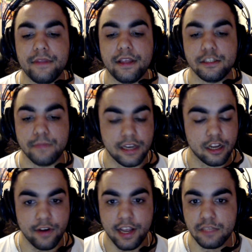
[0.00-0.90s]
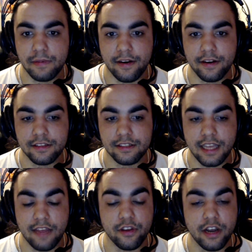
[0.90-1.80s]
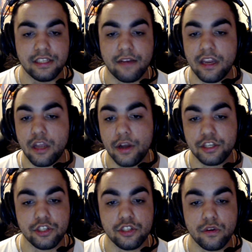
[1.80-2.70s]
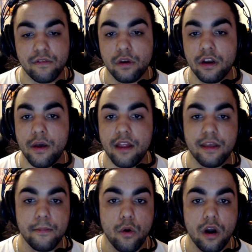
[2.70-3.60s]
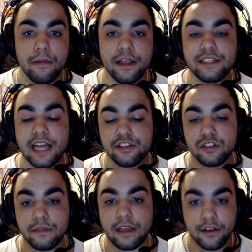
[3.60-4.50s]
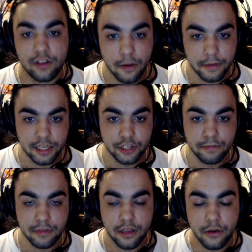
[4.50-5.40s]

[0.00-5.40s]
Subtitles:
It's been a great experience. If you guys have any questions or if you want to know anything more, please ask them down in the comment section below.